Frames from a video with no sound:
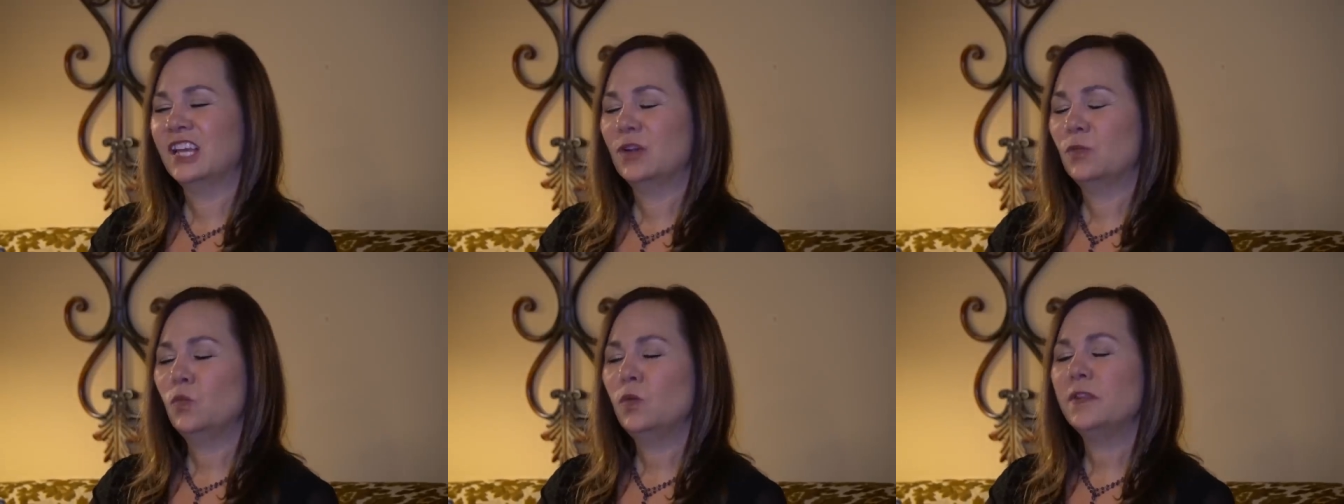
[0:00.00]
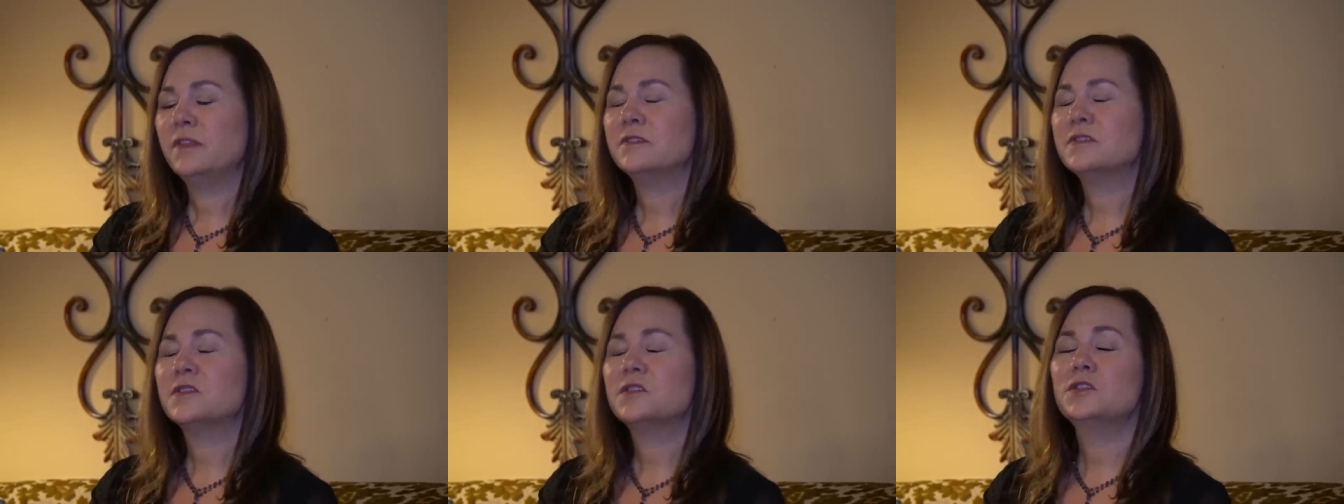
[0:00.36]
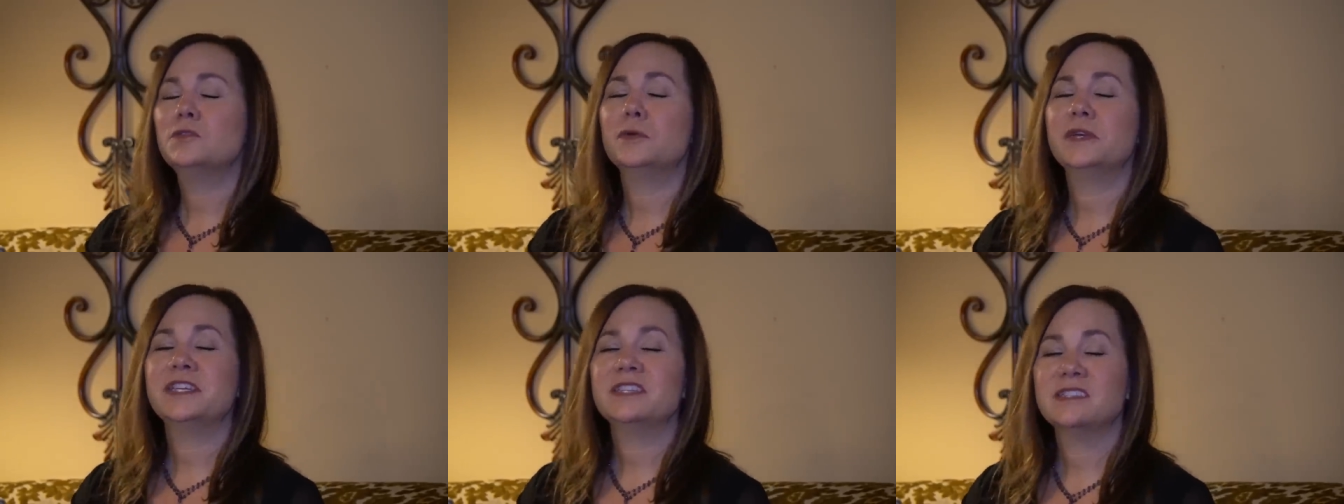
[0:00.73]
Well, there's two
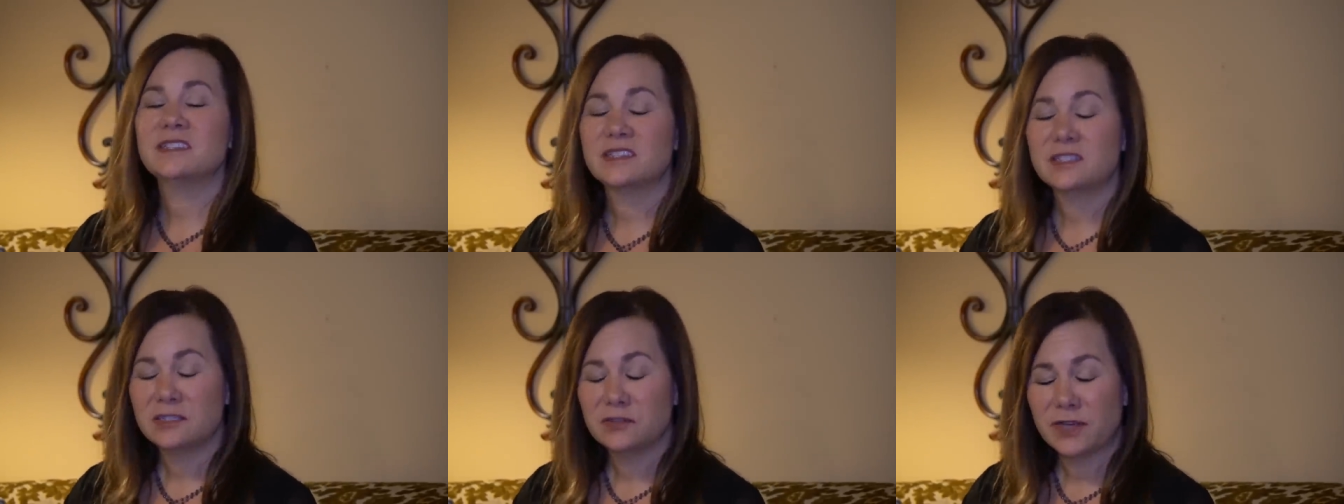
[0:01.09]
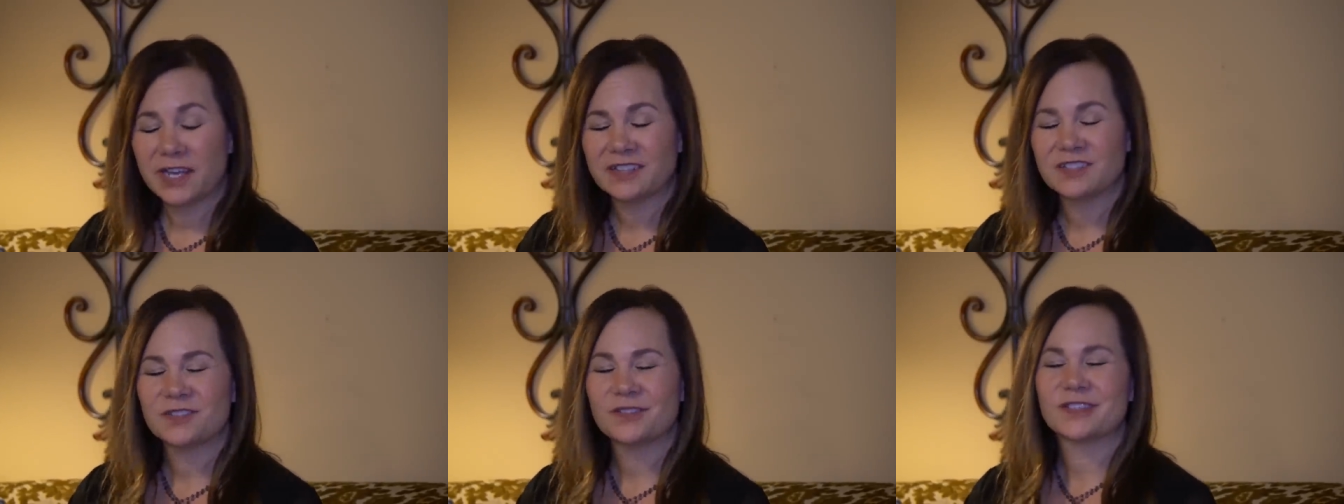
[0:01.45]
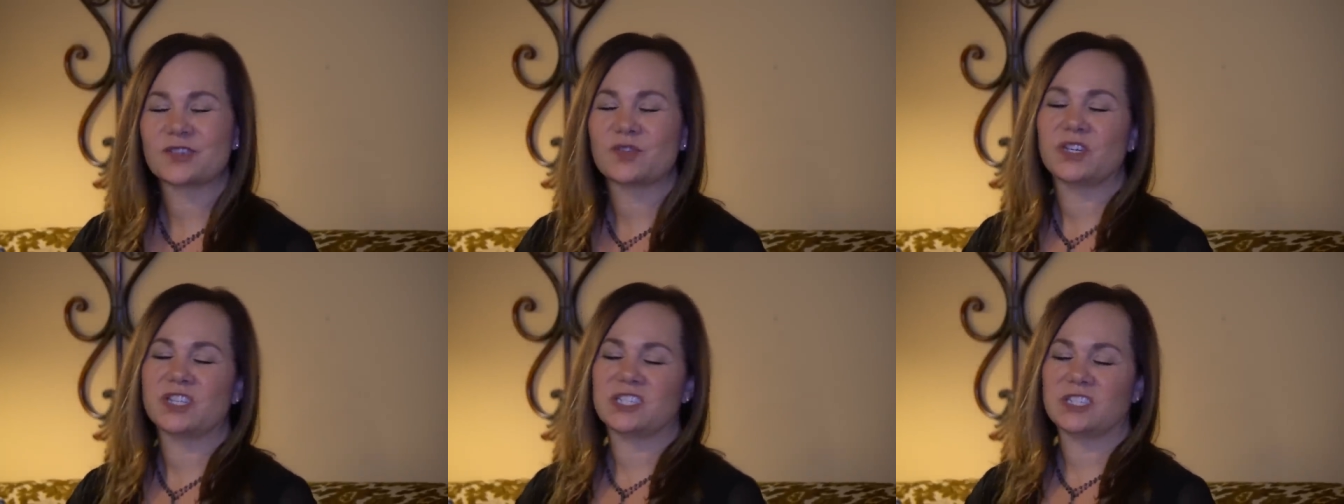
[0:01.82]
ways to answer this
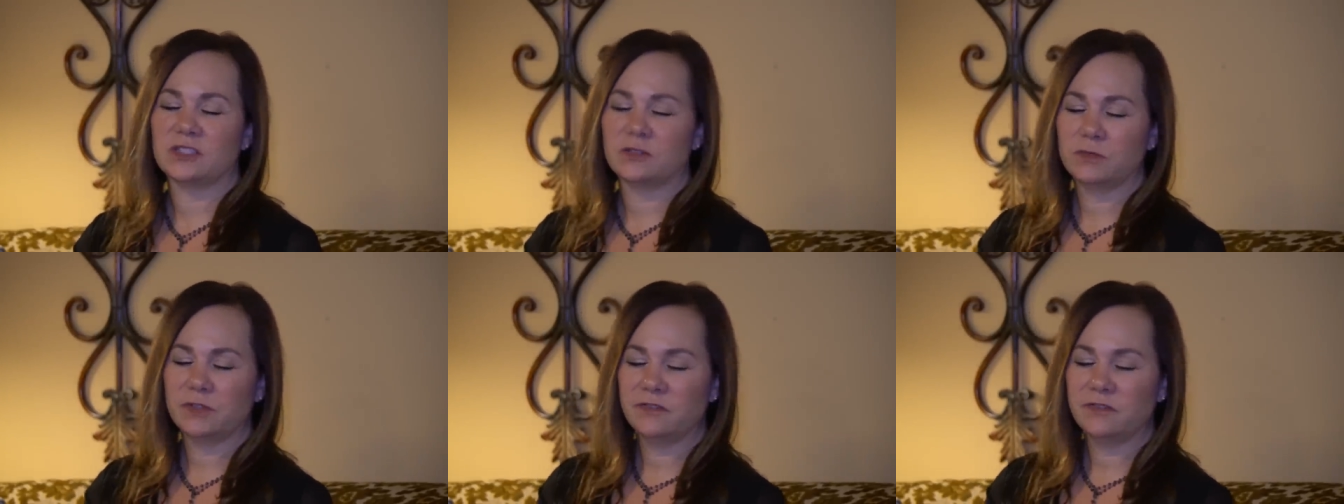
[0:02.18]
question.